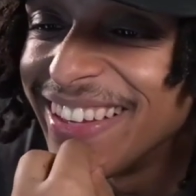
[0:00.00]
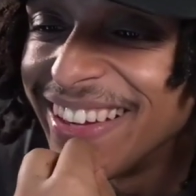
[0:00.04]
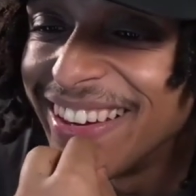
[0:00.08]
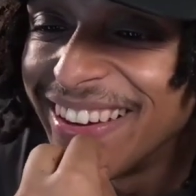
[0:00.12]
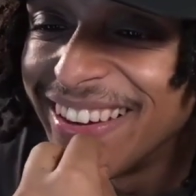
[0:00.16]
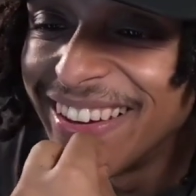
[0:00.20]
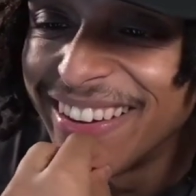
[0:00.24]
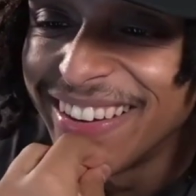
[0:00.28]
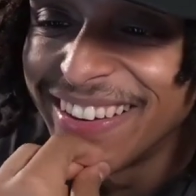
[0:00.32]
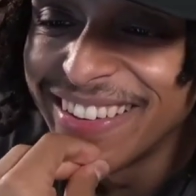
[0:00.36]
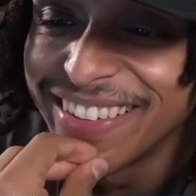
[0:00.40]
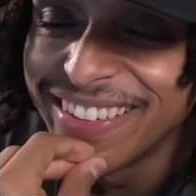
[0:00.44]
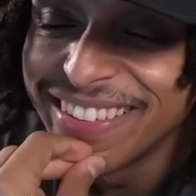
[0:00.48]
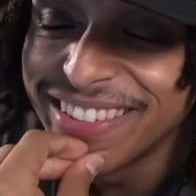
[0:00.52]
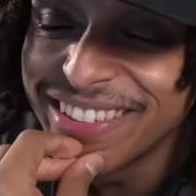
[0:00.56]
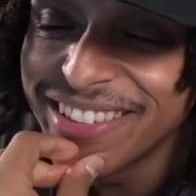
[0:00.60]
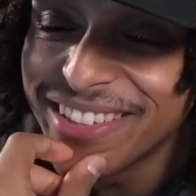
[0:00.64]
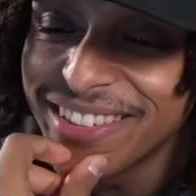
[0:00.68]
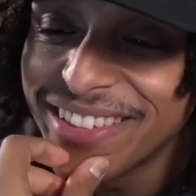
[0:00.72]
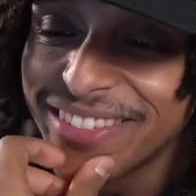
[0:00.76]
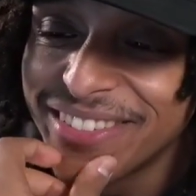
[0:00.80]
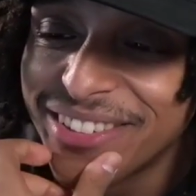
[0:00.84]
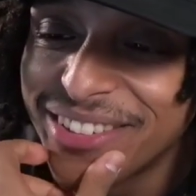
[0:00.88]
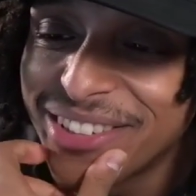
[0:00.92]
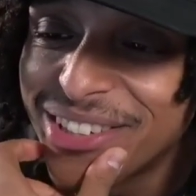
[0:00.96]
yeah,
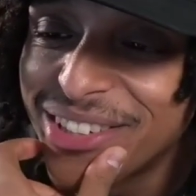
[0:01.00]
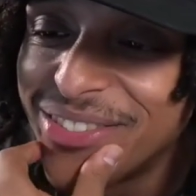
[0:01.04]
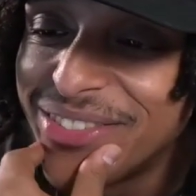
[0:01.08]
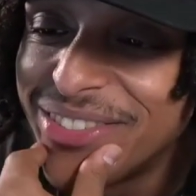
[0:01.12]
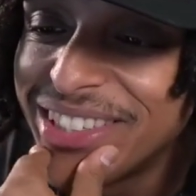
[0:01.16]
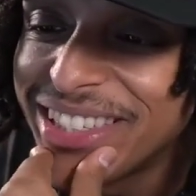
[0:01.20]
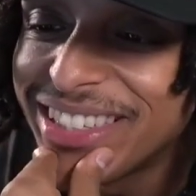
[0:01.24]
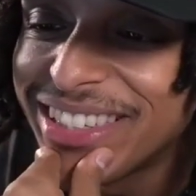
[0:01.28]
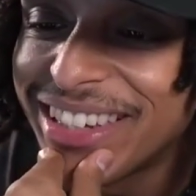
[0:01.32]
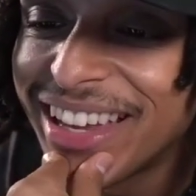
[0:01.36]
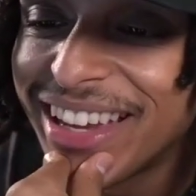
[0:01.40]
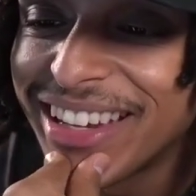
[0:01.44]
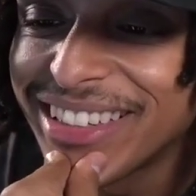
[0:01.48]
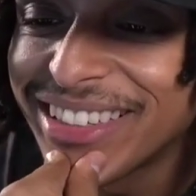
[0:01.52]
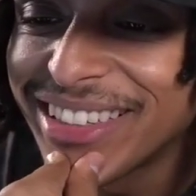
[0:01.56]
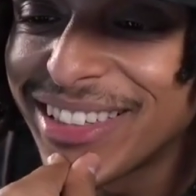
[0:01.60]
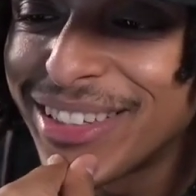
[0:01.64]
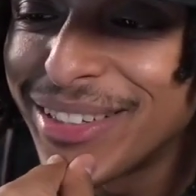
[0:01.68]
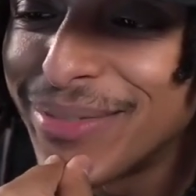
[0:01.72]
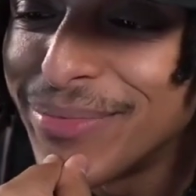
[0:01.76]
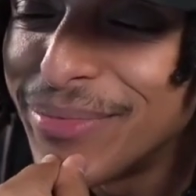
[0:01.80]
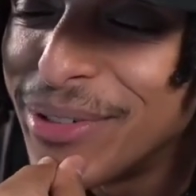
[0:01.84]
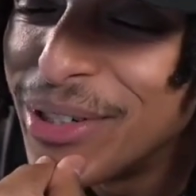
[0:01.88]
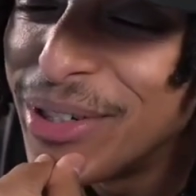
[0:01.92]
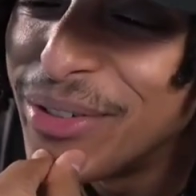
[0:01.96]
some Scooby
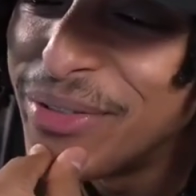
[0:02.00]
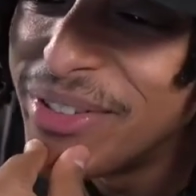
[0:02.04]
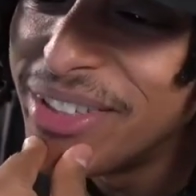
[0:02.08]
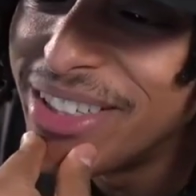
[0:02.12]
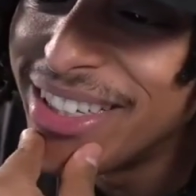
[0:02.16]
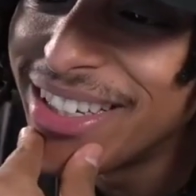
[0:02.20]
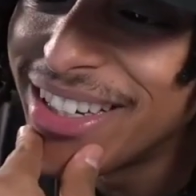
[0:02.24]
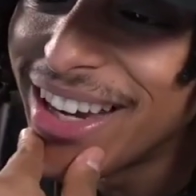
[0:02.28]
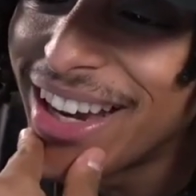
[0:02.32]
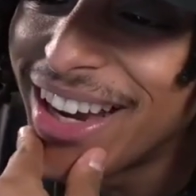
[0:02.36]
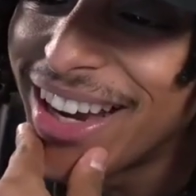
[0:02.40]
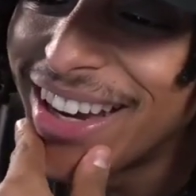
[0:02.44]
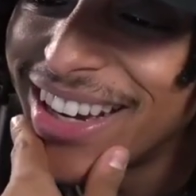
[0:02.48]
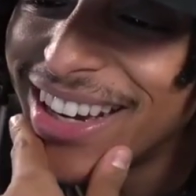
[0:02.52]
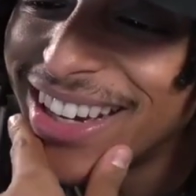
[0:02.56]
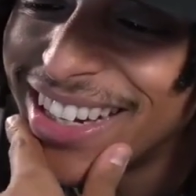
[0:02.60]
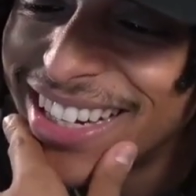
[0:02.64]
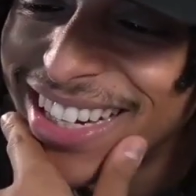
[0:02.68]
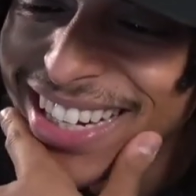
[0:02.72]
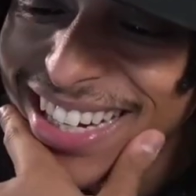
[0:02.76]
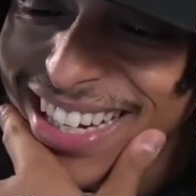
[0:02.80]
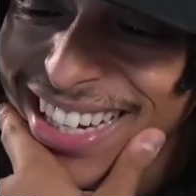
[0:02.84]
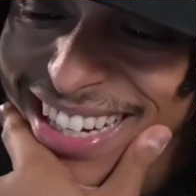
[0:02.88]
snacks in a movie. I like